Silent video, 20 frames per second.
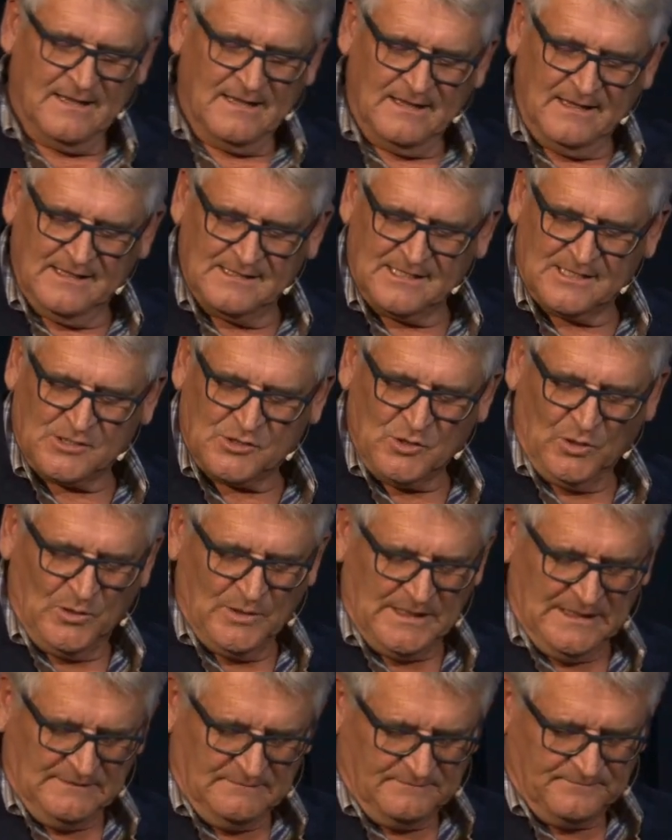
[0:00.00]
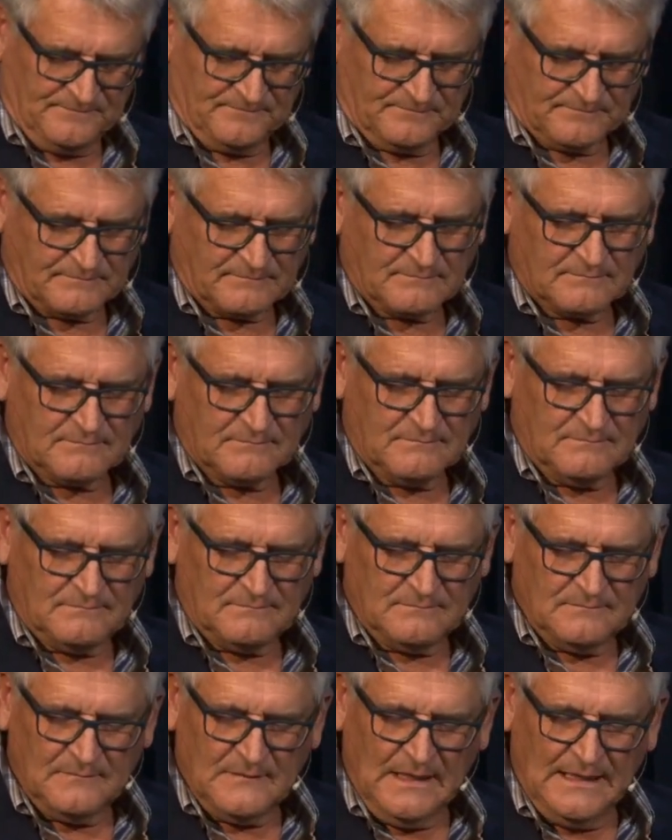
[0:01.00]
There's a story,
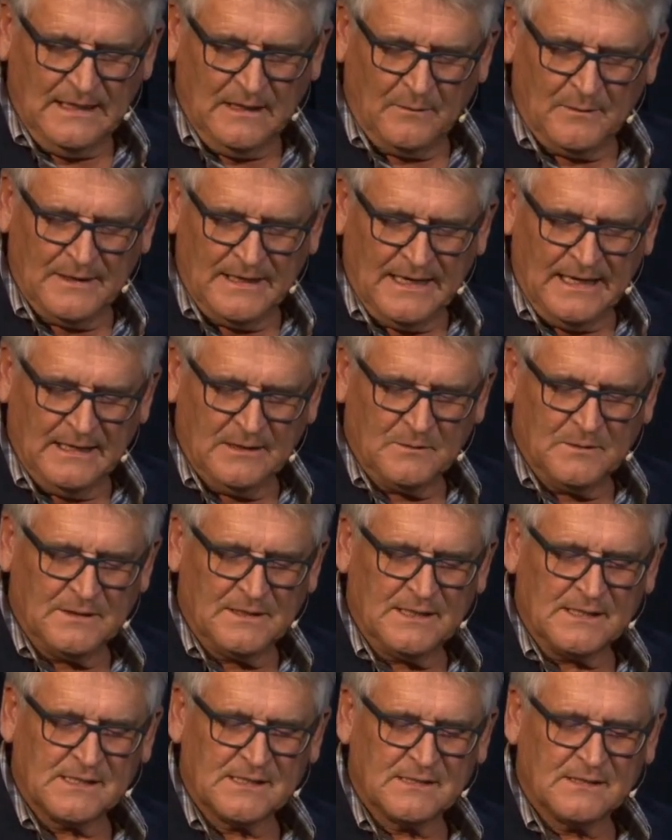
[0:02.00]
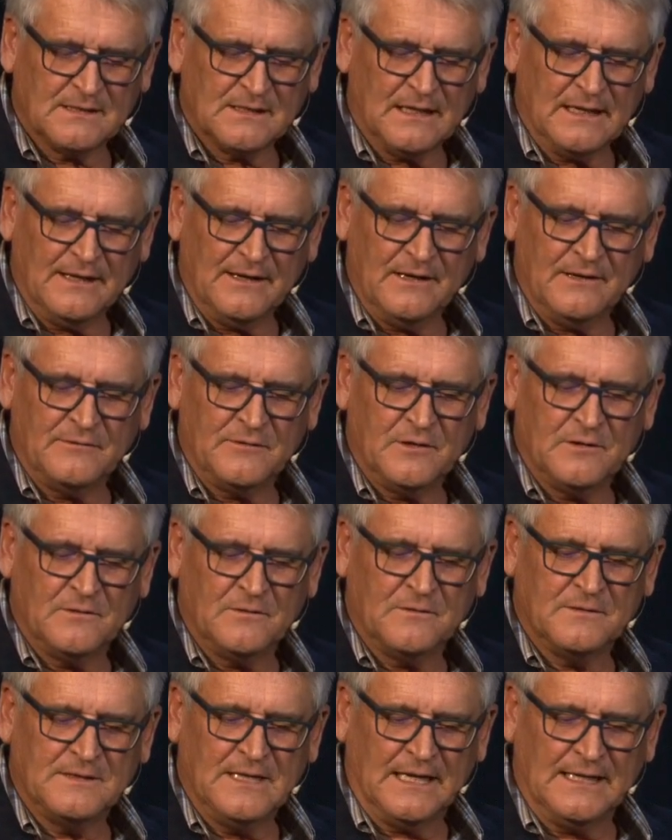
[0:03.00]
and I want to end with this. I don't know if
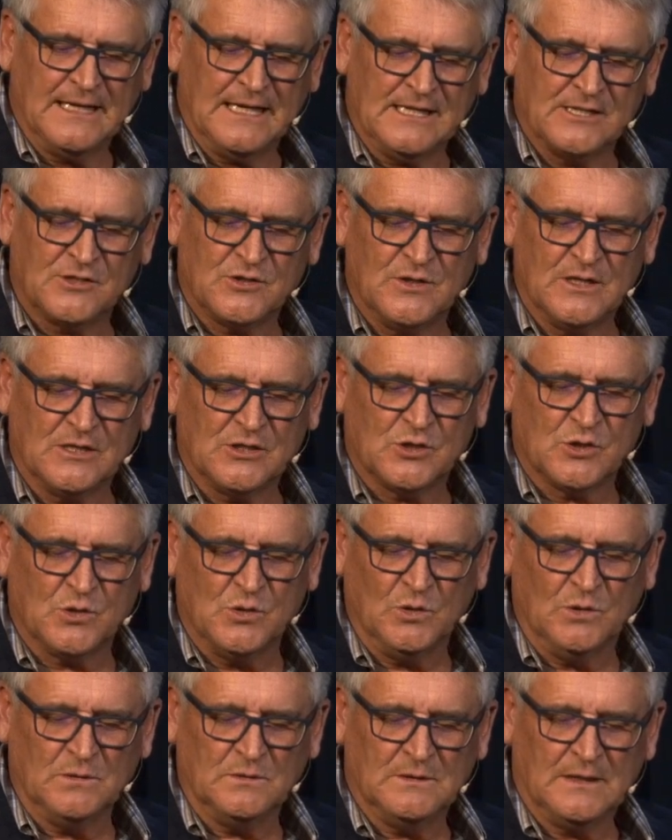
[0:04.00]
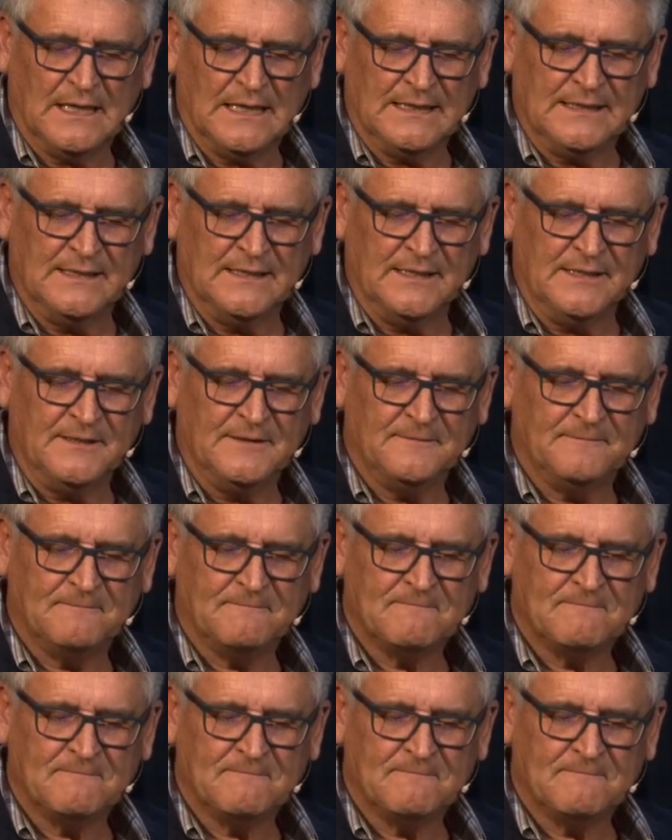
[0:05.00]
you've done history at school. I did.